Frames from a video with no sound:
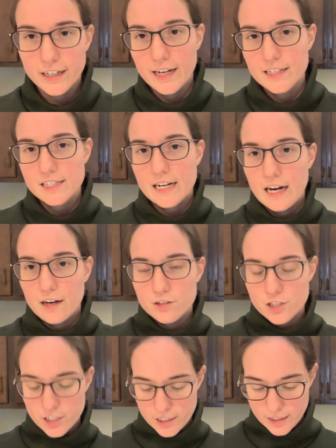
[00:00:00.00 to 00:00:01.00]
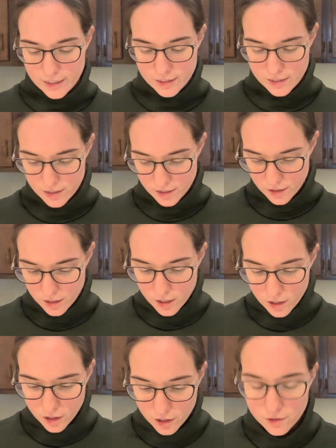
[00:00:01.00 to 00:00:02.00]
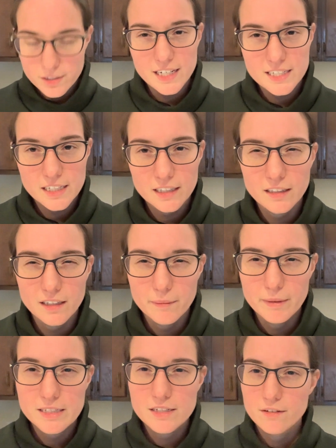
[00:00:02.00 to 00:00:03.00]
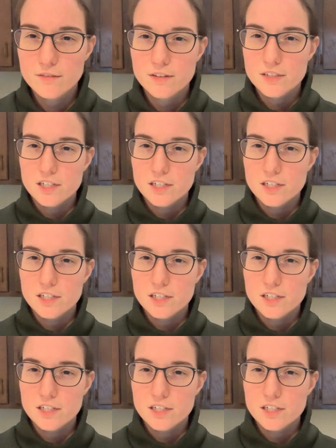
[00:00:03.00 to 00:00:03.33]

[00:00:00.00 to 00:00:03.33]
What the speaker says: as to how she has, you know, tested the limits of the